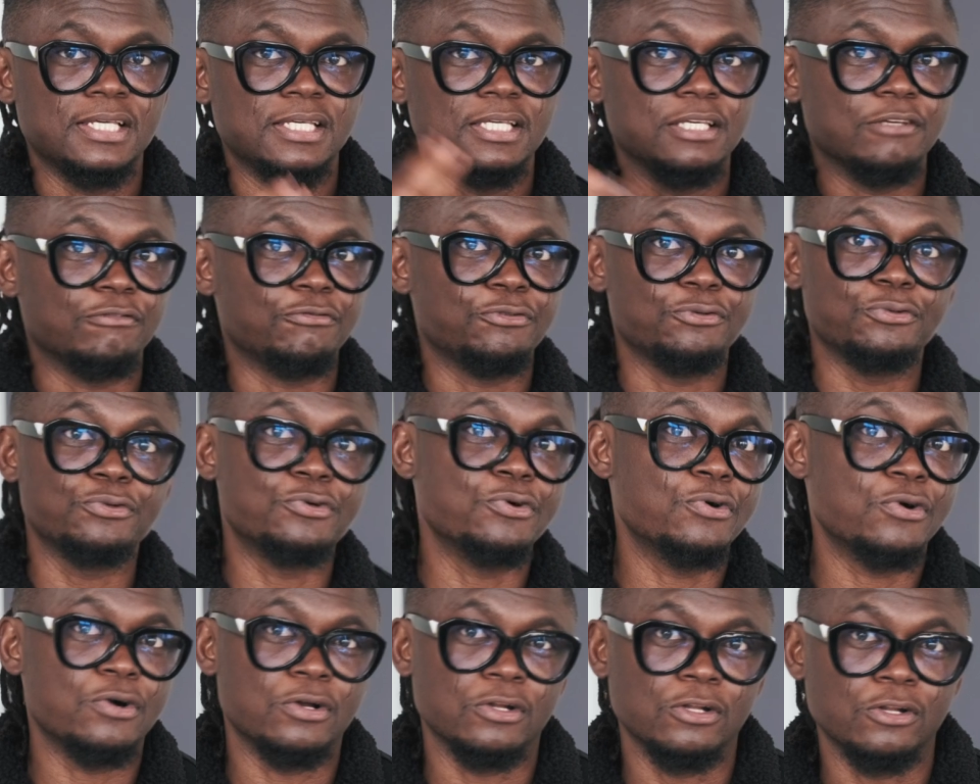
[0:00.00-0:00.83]
if you
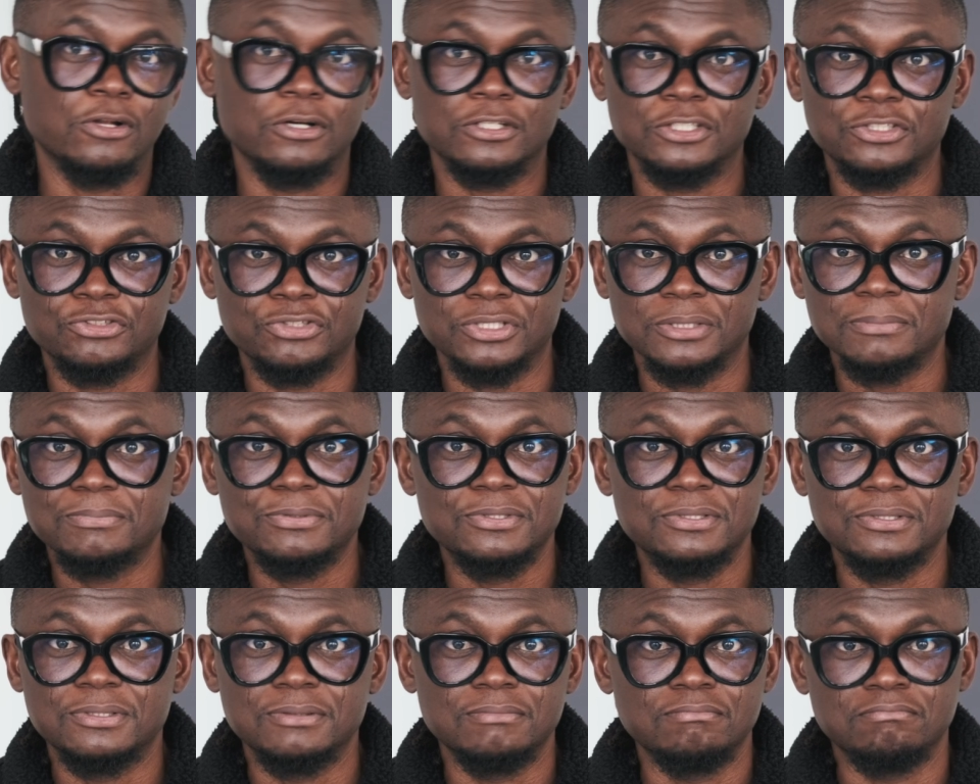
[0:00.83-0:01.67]
go on long
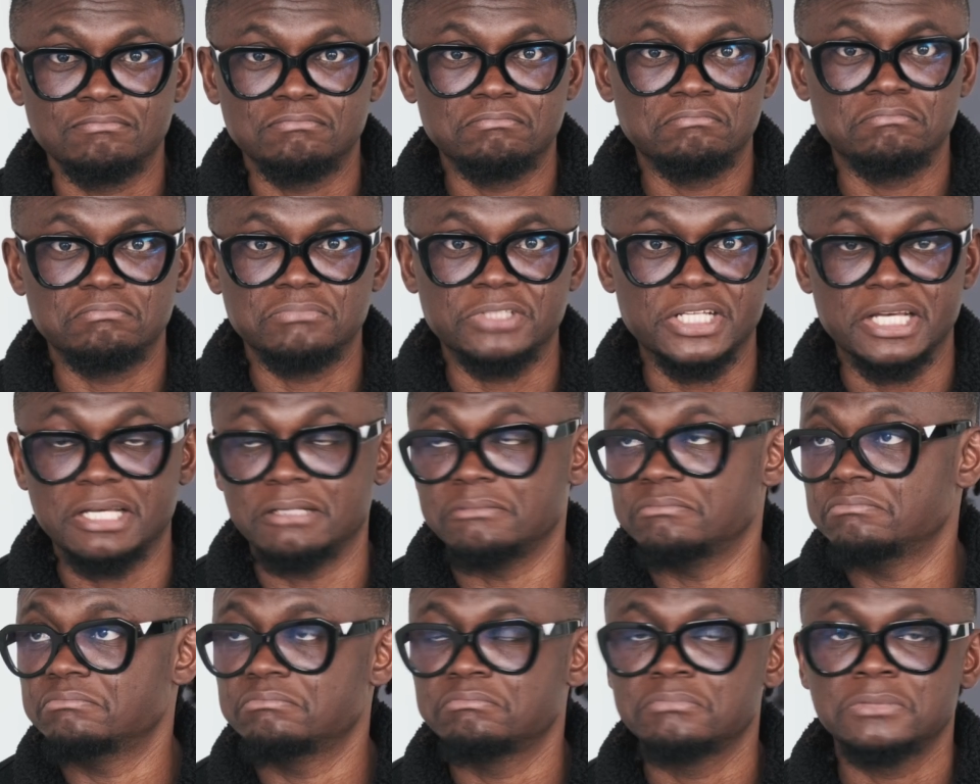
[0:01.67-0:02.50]
trips,
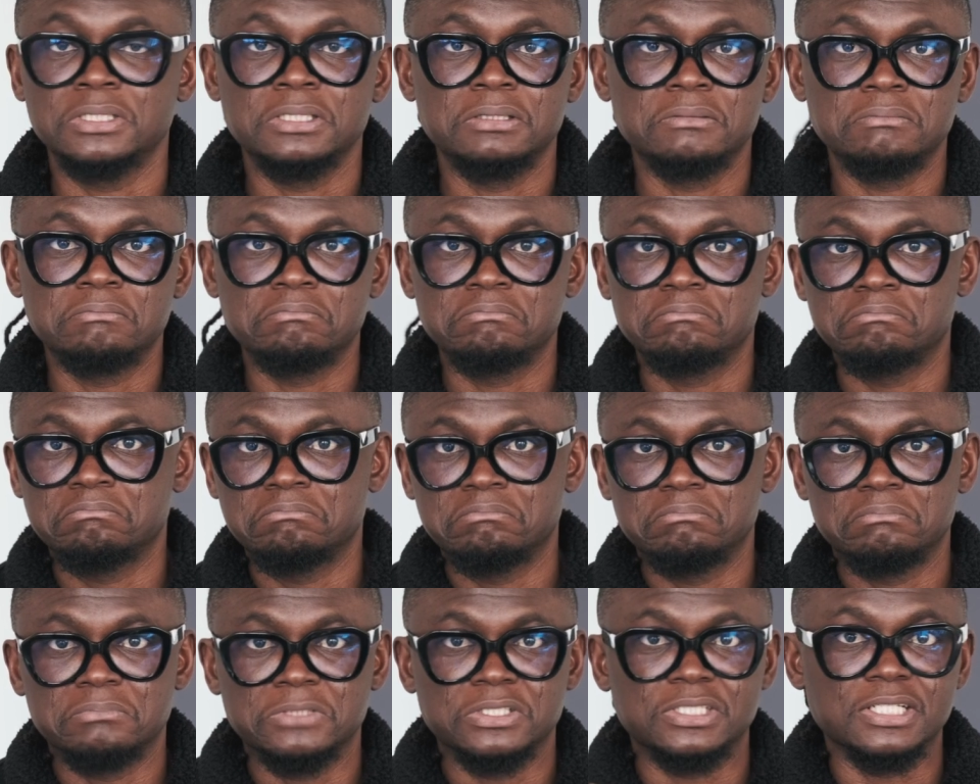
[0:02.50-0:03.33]
then
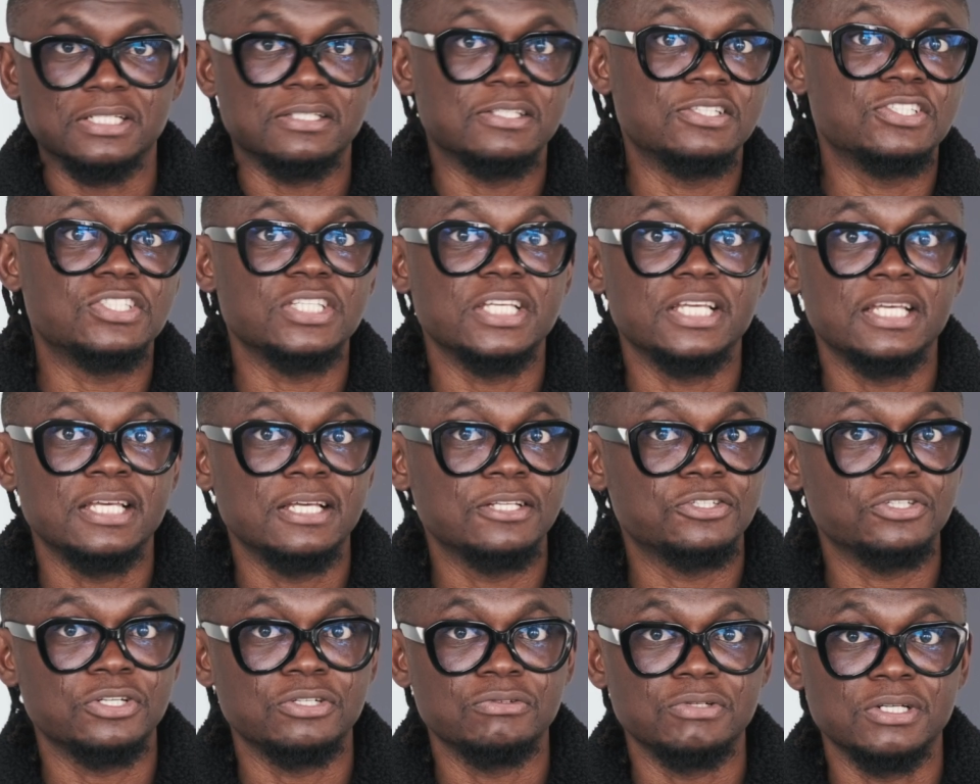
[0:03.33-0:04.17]
the Technics
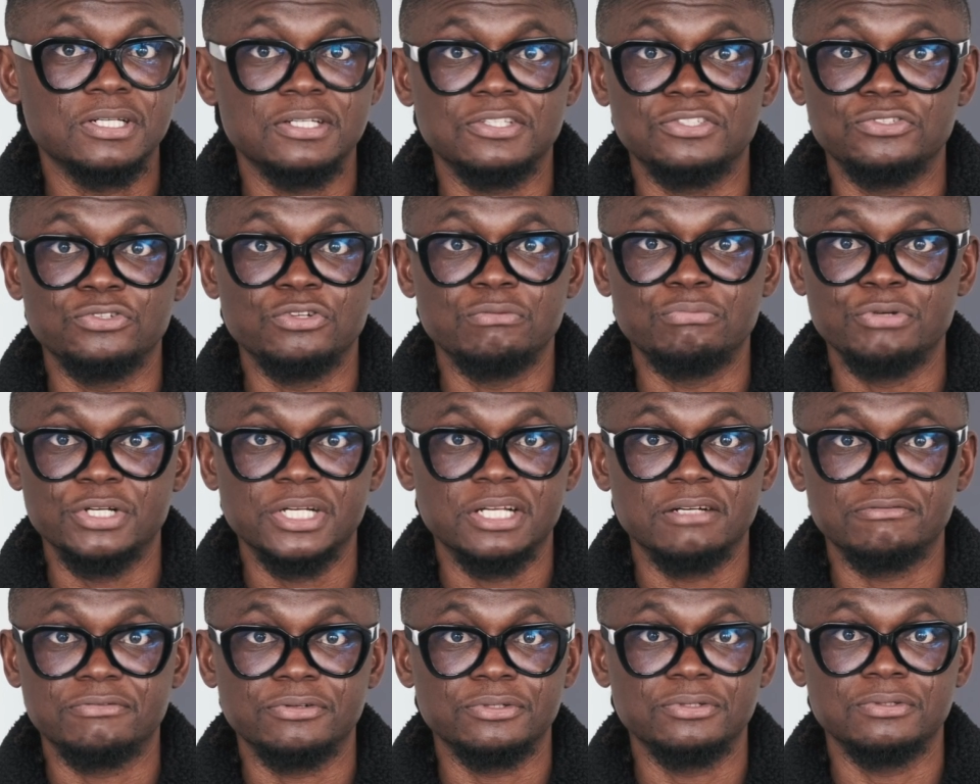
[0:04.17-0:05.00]
EAH-A800 is no
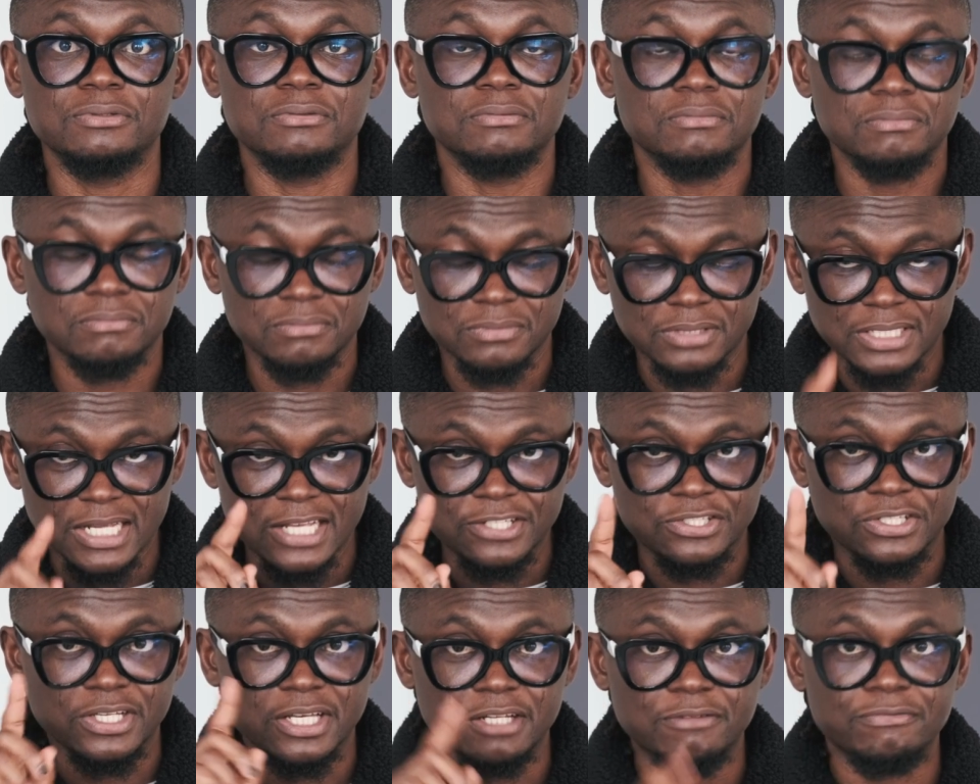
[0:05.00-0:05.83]
brainer for you.
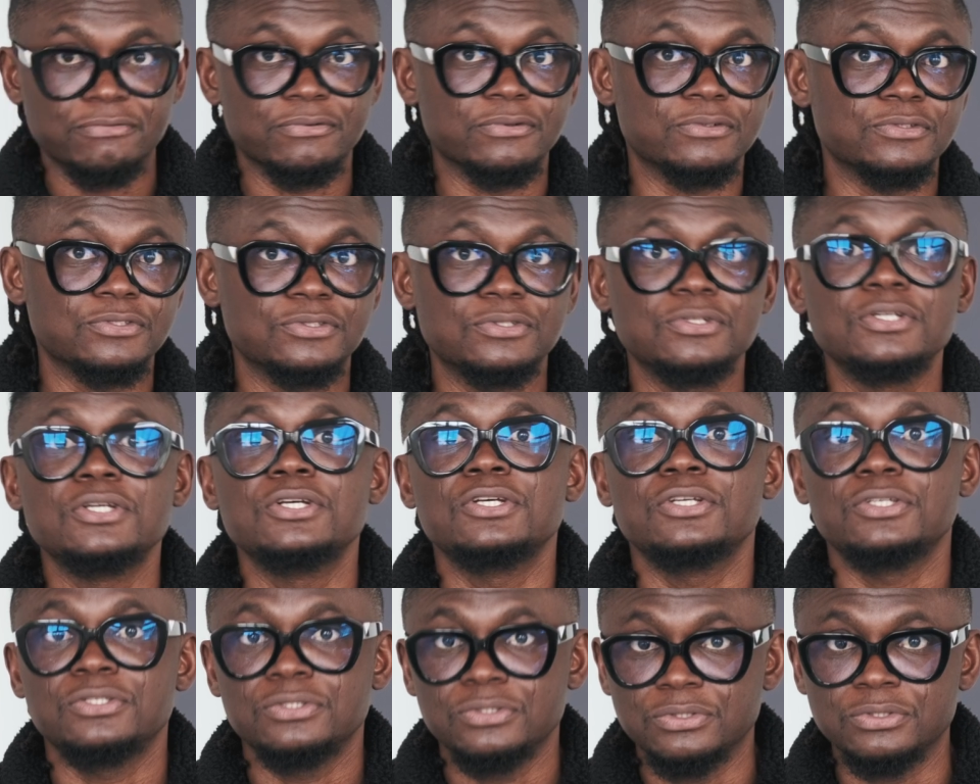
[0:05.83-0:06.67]
That's the headphones
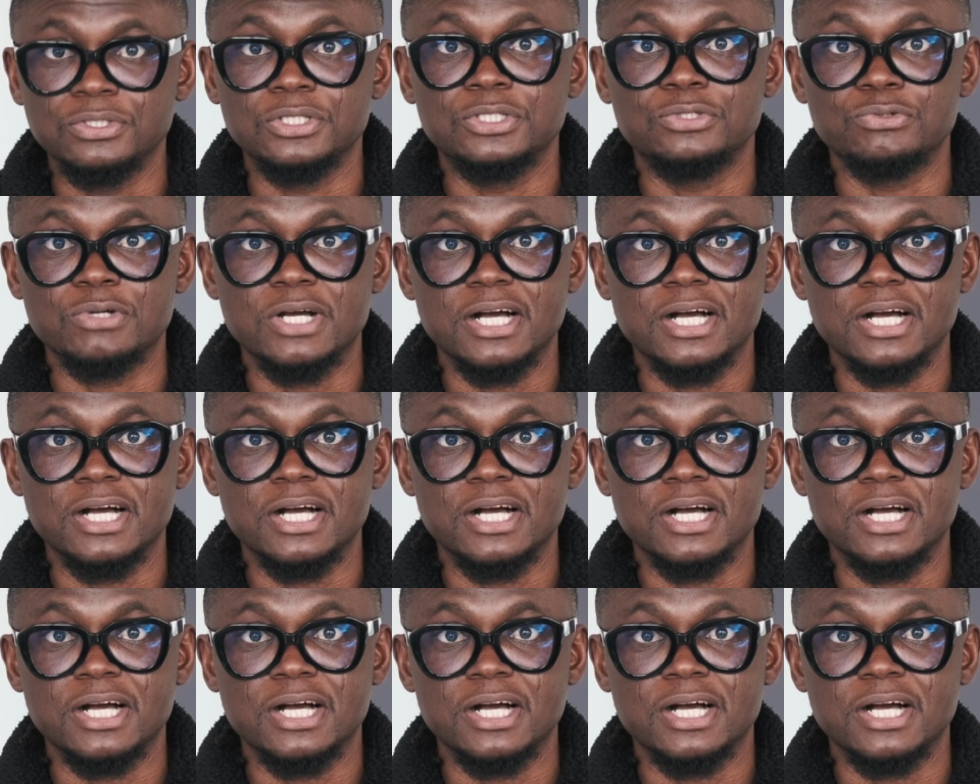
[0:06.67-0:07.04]
you need to